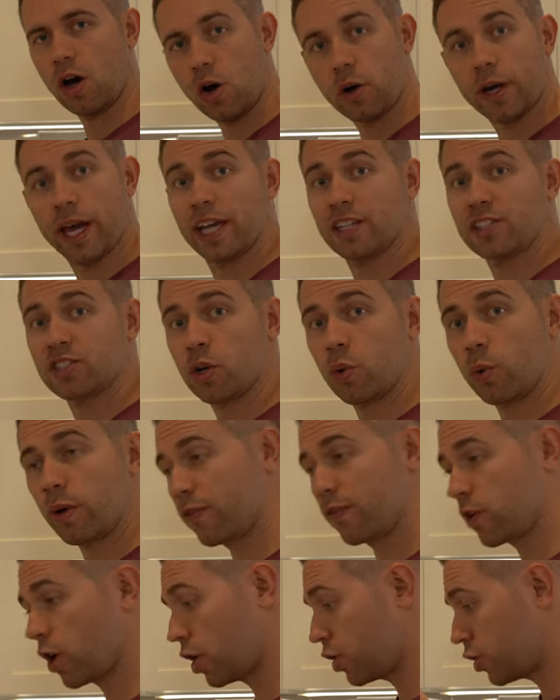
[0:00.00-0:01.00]
Okay, so we've
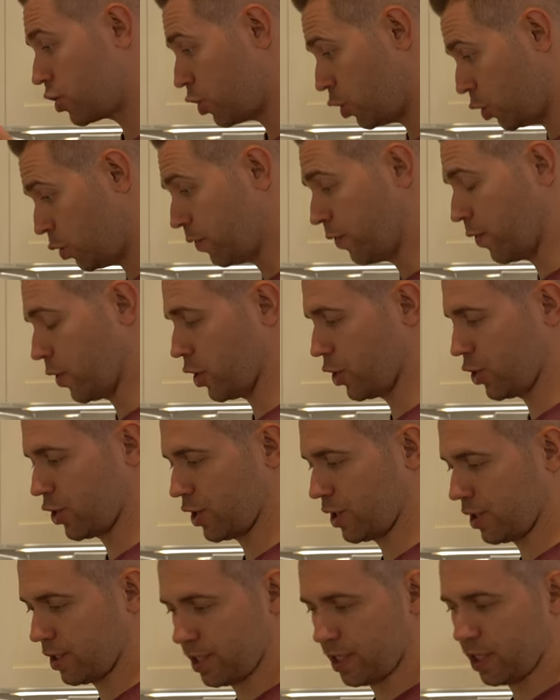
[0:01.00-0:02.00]
got two
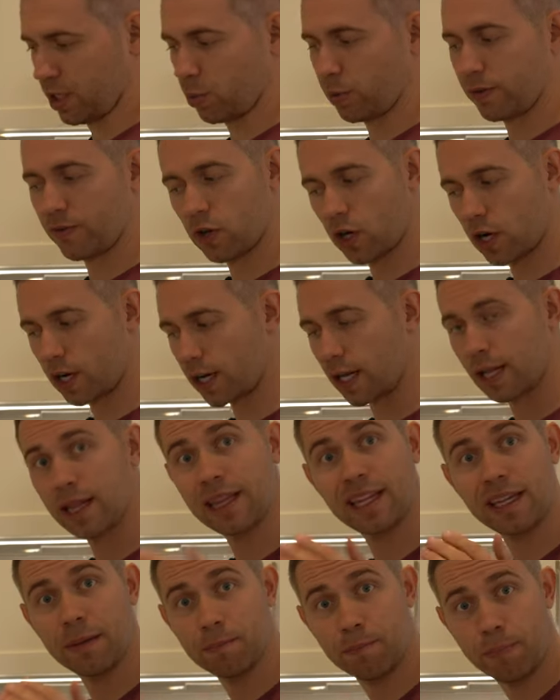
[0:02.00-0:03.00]
versions here. We've got
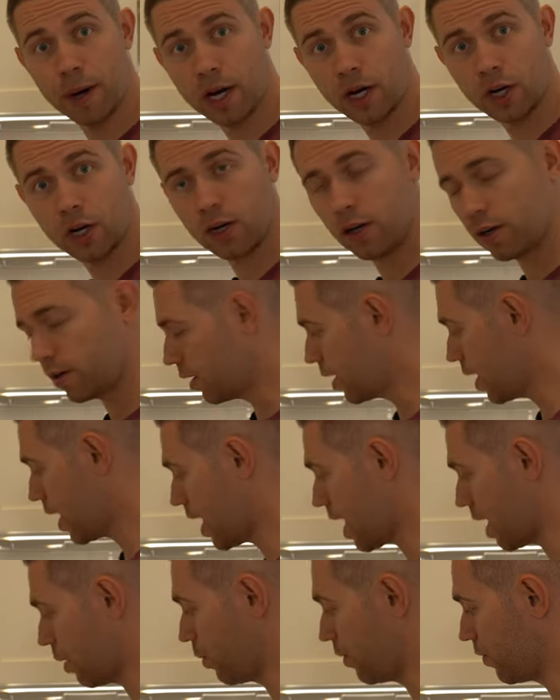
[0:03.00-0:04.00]
the butter
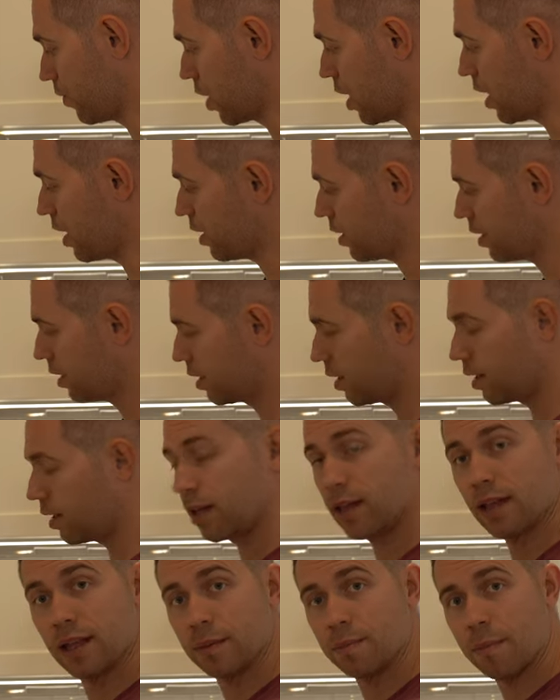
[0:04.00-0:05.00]
and we've got
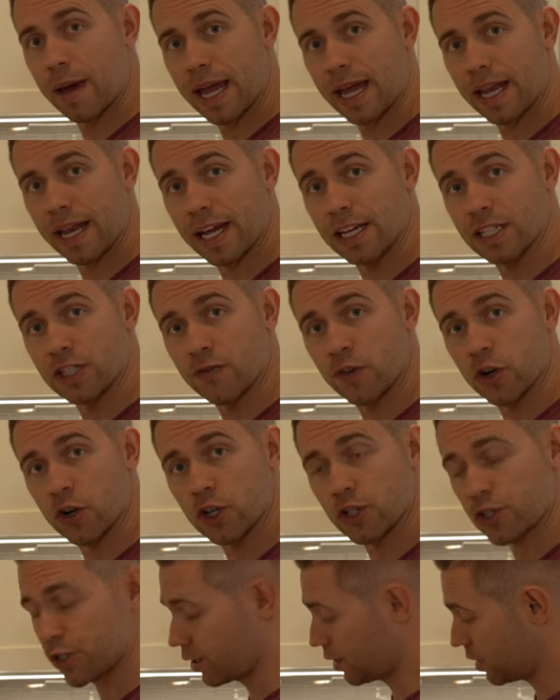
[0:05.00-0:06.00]
the mayonnaise
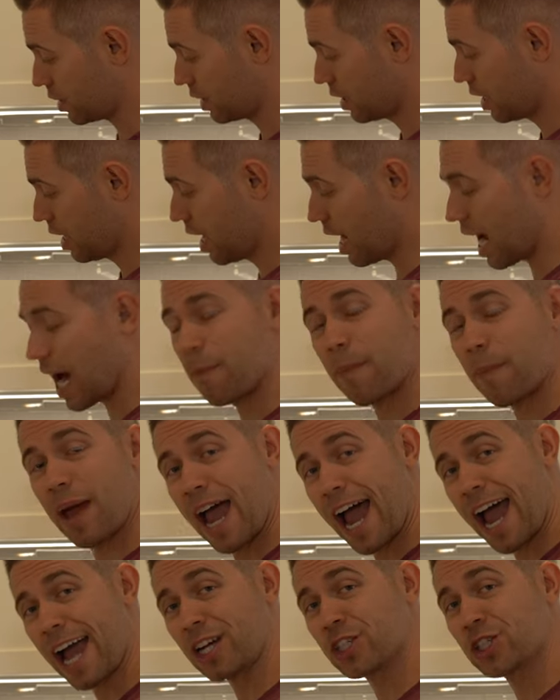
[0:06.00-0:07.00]
versions. I'm
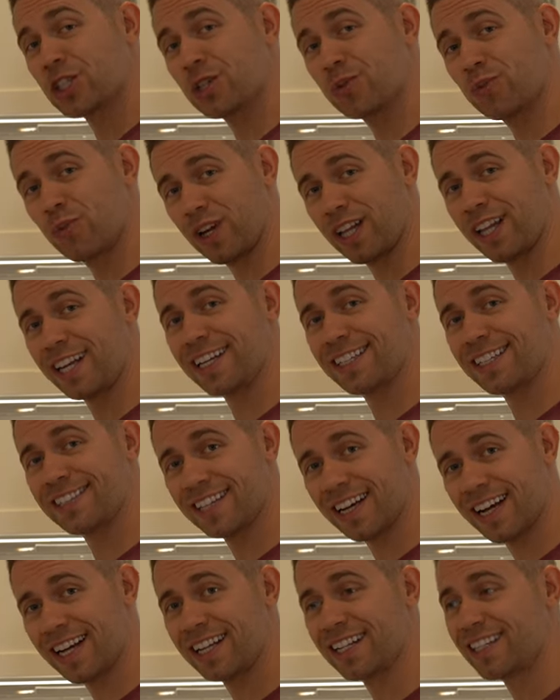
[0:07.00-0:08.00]
actually really
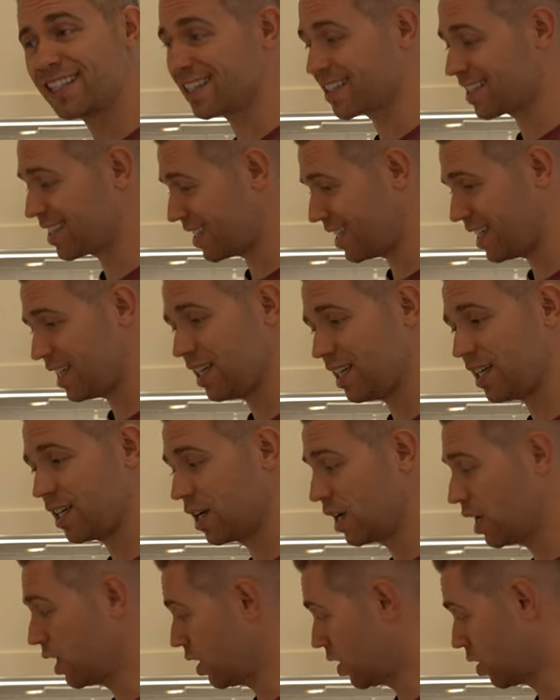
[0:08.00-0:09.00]
excited to see
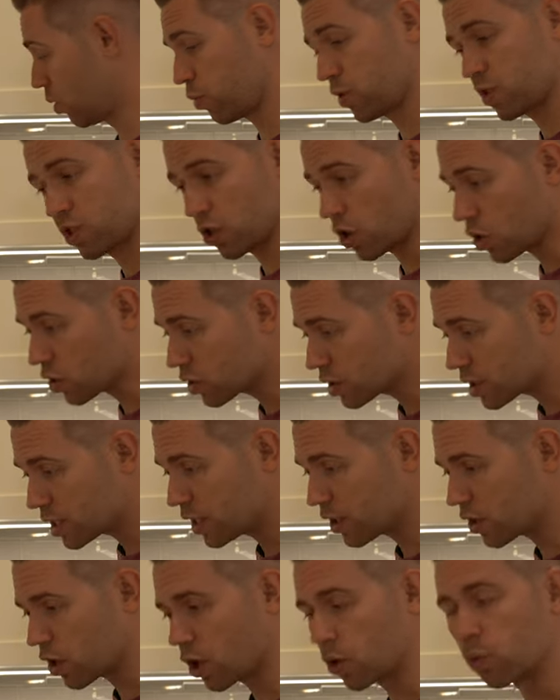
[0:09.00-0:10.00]
the results
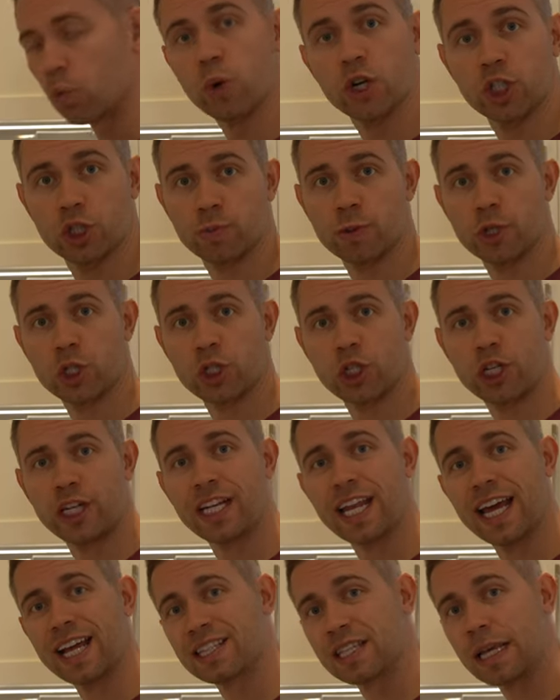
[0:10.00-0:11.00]
here on which machine
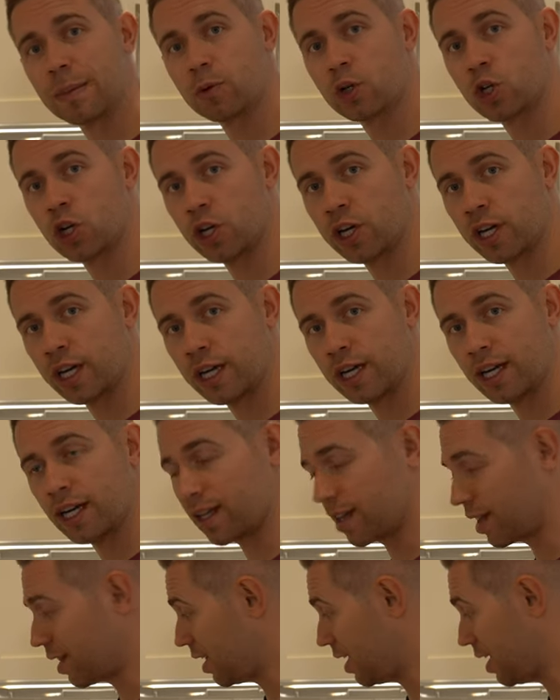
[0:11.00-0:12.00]
ends up cooking
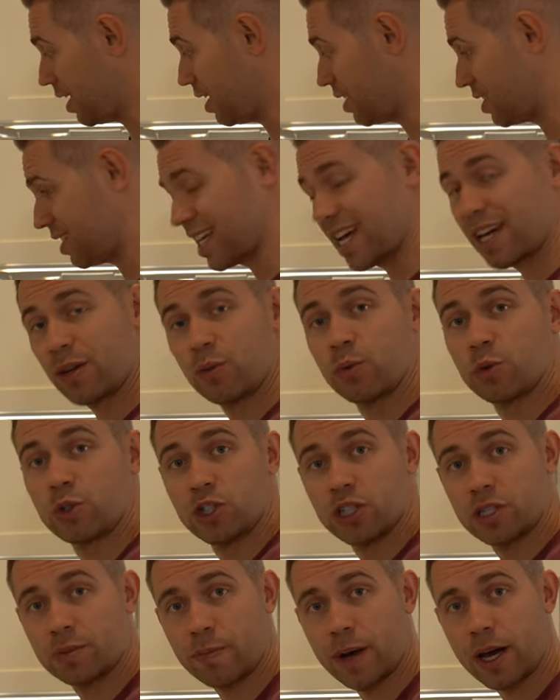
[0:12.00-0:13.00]
the
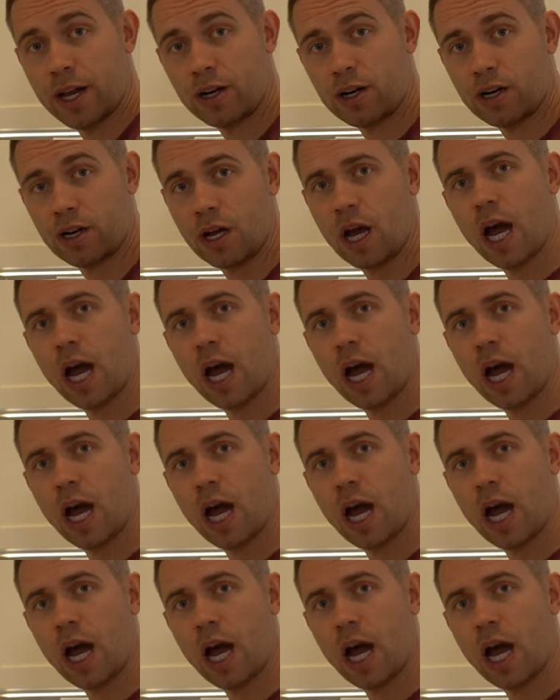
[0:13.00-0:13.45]
sandwiches better.